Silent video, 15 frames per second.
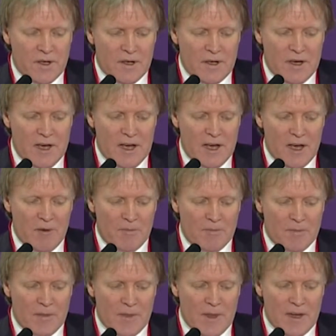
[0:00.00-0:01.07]
um,
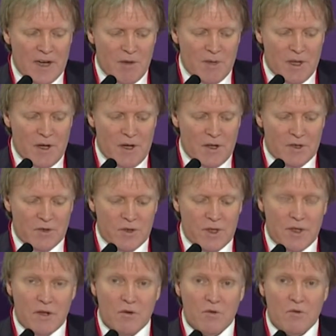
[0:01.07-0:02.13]
labial
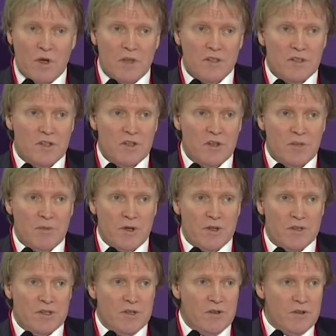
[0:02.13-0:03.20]
artery runs on the
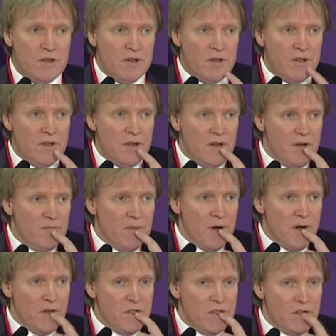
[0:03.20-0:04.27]
posterior
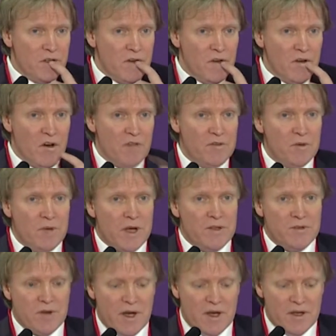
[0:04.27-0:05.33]
margin of the wet
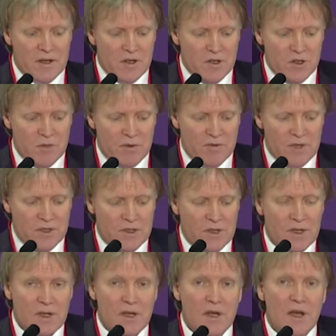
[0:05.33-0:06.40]
dry
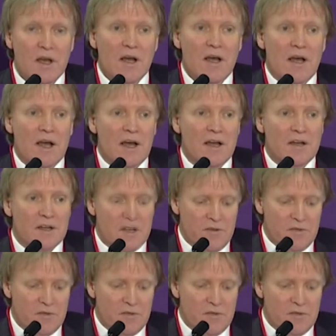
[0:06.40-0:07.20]
superficially, and if